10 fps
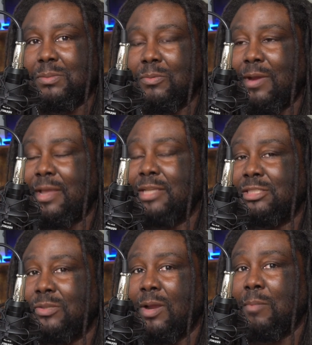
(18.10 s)
great
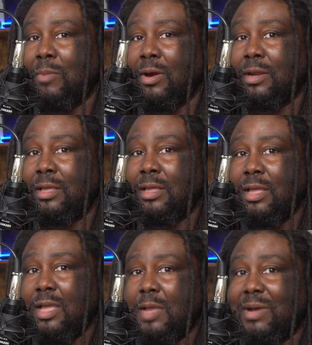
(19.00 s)
Instagram marketing
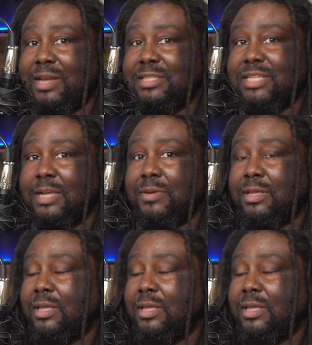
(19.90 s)
by this company,